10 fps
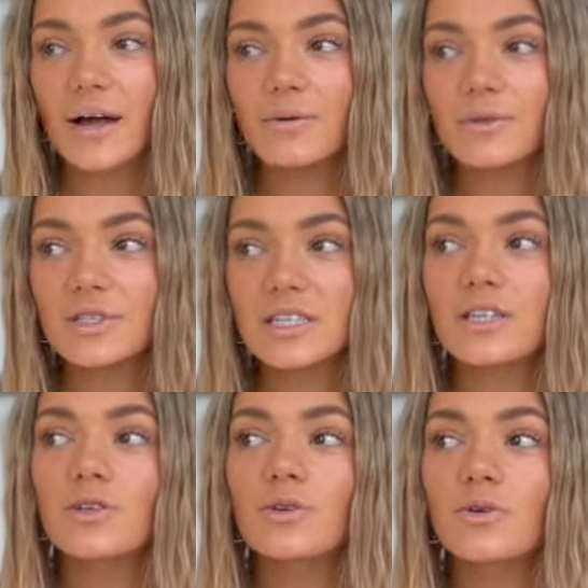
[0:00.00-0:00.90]
I will see
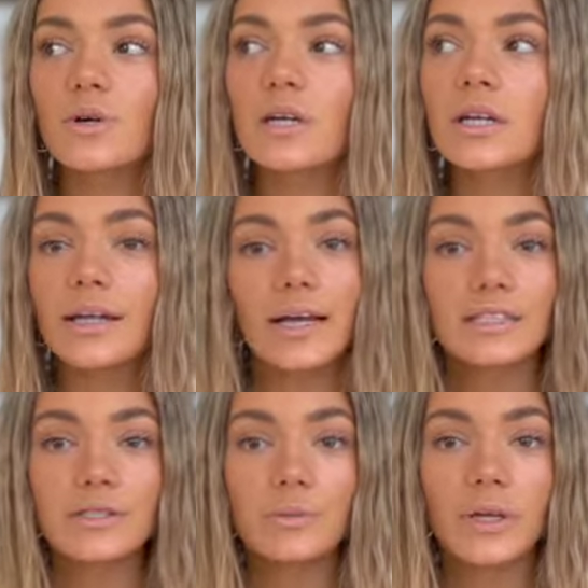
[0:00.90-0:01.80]
you
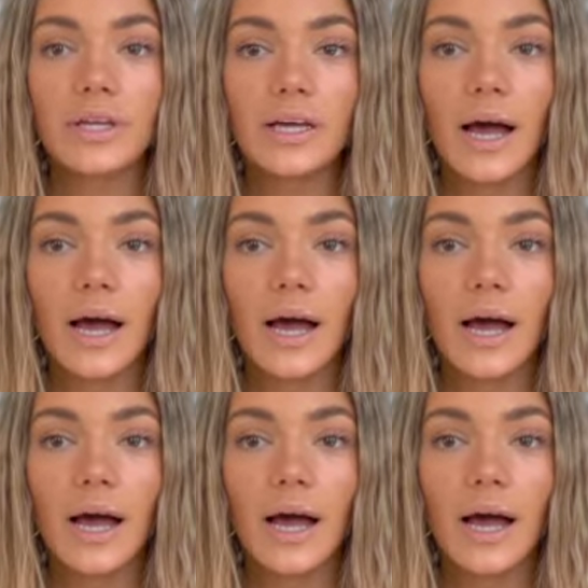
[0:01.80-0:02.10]
next week.